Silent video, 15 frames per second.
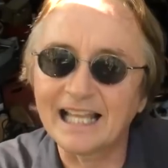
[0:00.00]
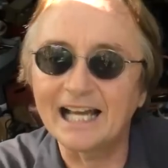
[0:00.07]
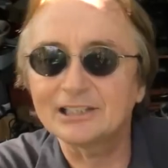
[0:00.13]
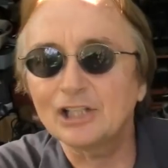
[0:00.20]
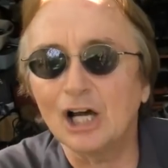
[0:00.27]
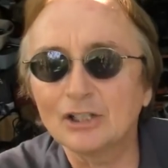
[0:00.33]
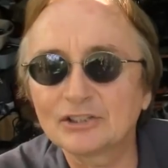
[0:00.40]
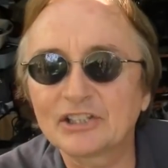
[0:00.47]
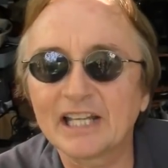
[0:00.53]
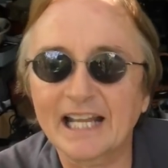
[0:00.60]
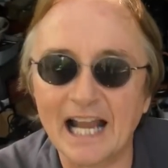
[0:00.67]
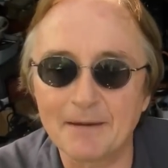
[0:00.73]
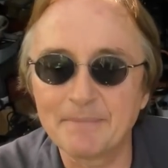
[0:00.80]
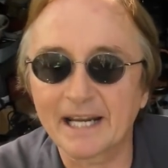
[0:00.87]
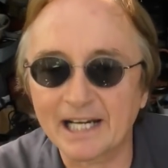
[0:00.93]
Now don't think
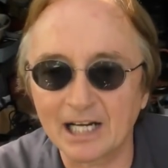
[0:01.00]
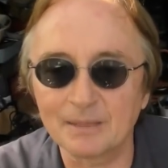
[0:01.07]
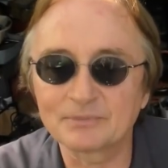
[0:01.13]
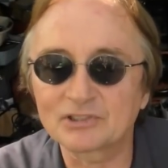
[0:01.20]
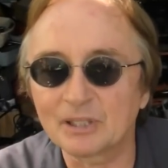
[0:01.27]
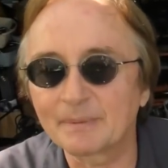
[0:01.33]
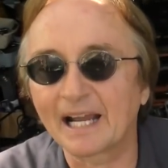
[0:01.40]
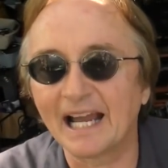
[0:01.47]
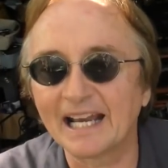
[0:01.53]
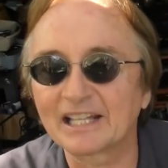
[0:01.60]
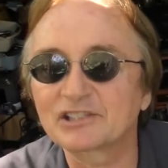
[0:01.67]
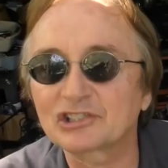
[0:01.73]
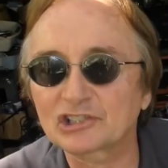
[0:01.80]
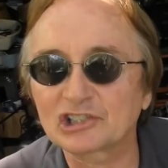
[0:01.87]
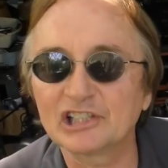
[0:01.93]
I become some kind
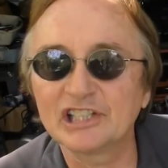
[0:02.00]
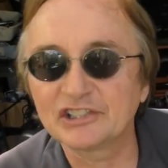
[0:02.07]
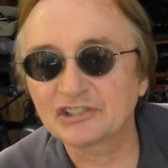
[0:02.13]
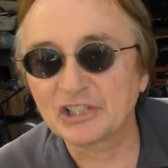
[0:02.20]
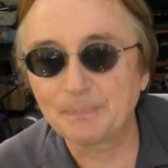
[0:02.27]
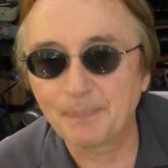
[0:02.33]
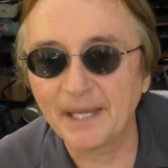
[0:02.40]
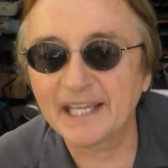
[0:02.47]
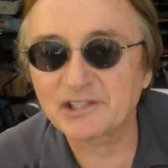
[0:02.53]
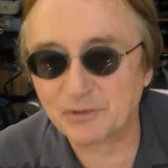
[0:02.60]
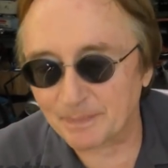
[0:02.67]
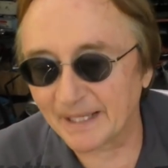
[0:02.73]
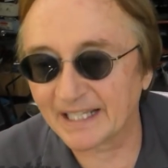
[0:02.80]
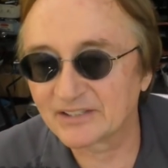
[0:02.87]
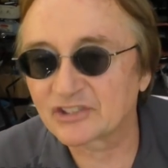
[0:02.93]
of sleazy
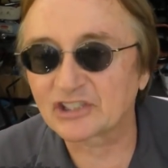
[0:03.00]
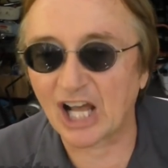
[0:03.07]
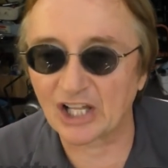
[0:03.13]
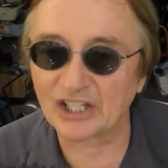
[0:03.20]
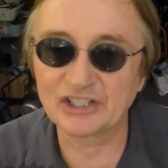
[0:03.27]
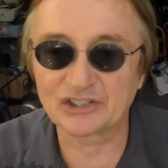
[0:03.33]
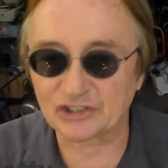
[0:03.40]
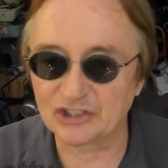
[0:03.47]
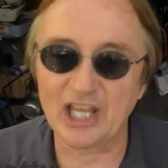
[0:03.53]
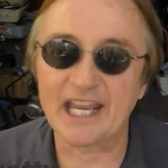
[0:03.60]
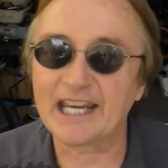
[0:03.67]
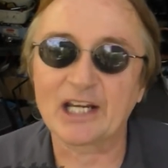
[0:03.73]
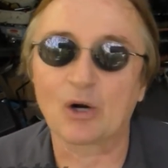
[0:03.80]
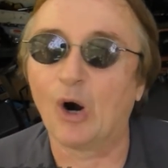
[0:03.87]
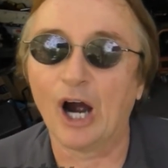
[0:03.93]
pitchman selling
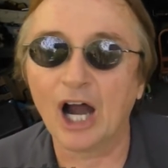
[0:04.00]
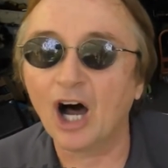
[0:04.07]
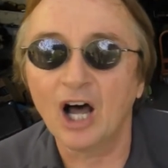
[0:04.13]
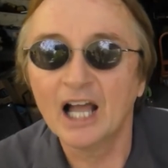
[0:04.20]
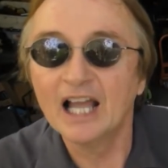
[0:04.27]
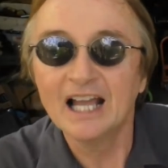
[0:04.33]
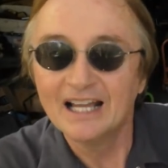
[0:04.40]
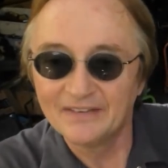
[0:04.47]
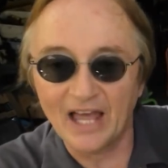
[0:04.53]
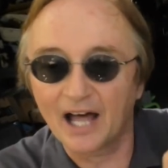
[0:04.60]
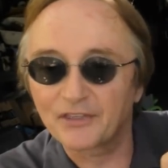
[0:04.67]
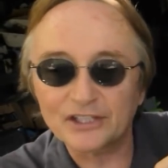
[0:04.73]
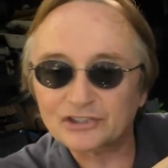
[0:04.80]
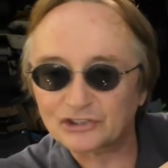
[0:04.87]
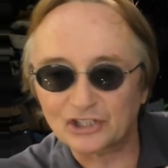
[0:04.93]
snake oil.
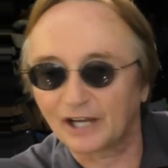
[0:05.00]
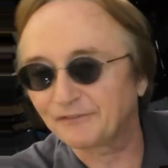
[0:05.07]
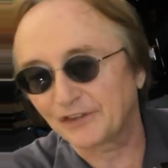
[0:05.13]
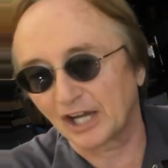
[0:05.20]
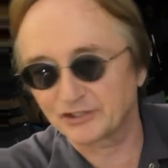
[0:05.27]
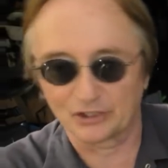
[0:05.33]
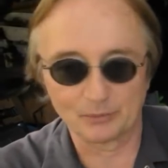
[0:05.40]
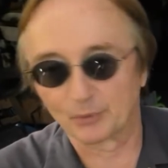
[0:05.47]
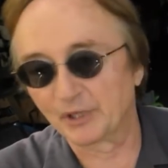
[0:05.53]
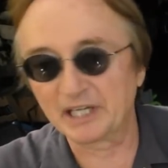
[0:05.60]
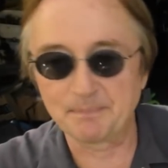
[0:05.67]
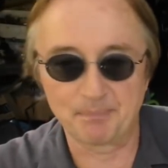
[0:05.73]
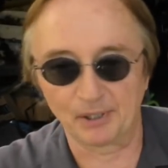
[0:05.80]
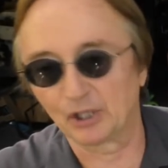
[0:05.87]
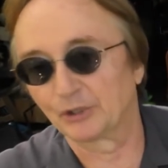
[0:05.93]
Now this stuff doesn't
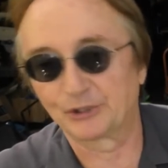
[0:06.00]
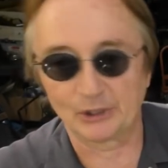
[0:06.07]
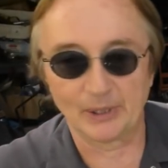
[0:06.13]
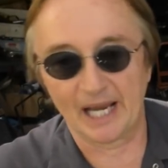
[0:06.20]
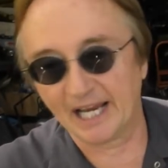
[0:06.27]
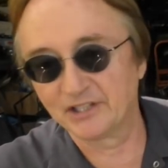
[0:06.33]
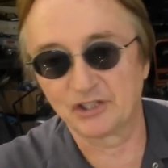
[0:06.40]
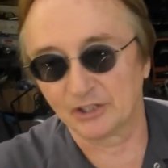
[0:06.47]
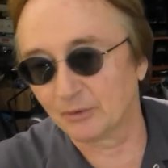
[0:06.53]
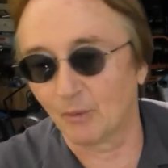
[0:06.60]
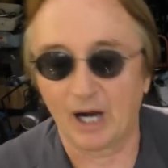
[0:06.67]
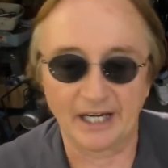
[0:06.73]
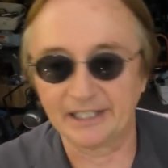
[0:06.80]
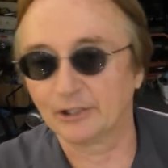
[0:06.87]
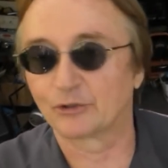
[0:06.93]
rebuild your engine
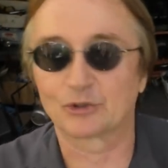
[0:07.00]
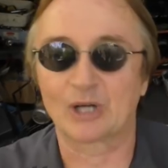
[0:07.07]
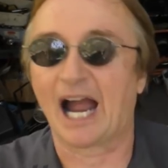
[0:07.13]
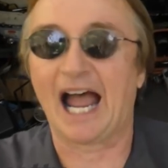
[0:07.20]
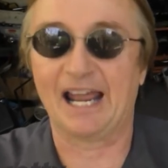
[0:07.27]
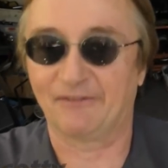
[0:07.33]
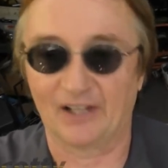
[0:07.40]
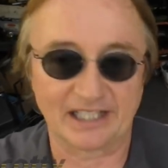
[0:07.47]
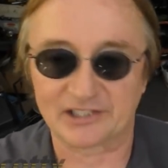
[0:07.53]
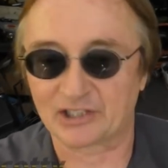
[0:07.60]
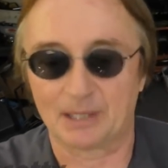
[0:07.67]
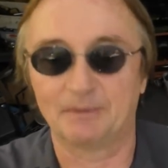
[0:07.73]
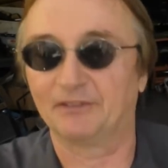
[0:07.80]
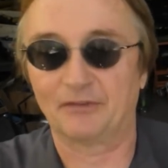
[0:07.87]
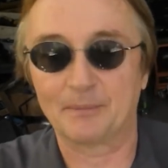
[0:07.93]
while you drive like
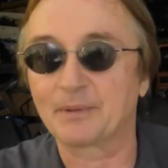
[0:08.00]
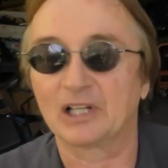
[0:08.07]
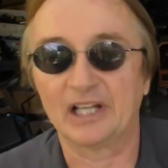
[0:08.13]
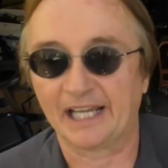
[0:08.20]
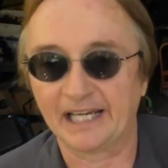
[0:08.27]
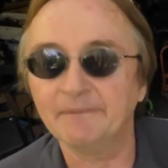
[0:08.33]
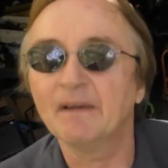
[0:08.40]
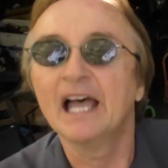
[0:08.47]
some of them claim.